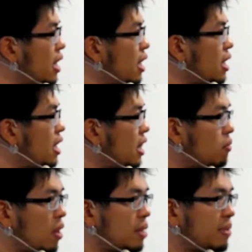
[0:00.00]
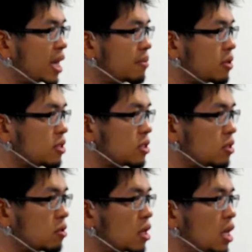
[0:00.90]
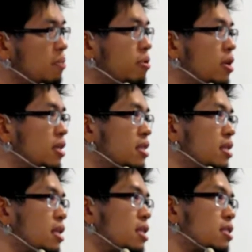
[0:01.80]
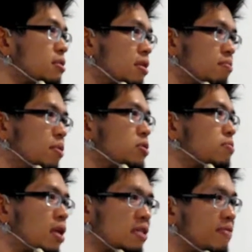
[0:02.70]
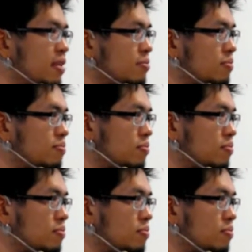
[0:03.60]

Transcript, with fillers: Uh, they want to be able to put the, the sort of most relevant